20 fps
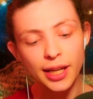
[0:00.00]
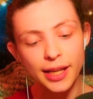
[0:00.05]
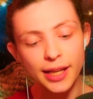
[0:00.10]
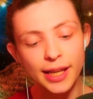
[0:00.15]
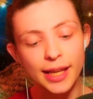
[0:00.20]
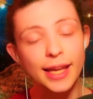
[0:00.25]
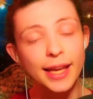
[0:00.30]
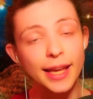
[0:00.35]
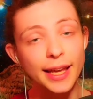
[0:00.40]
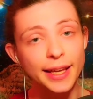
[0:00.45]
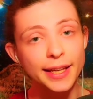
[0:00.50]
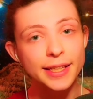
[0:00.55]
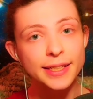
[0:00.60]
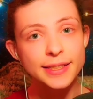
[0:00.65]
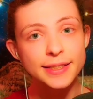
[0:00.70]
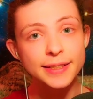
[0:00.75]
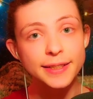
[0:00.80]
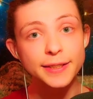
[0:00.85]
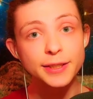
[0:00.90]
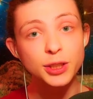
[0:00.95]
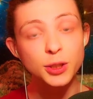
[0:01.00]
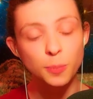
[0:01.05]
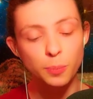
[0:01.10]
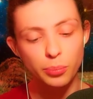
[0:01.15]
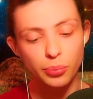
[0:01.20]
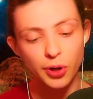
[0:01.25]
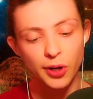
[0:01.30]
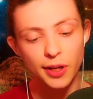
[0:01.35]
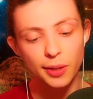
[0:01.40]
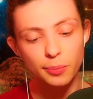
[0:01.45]
he is the
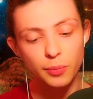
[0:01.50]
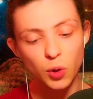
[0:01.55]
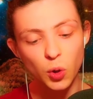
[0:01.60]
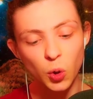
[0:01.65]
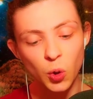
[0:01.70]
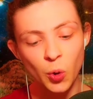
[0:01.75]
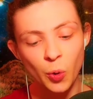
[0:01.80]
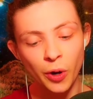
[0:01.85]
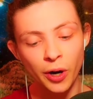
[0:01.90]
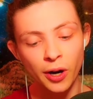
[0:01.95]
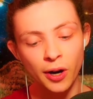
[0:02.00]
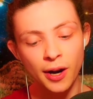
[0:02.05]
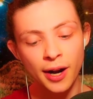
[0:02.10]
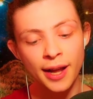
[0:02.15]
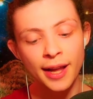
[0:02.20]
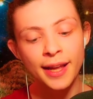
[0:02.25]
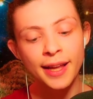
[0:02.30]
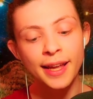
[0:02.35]
supreme doer,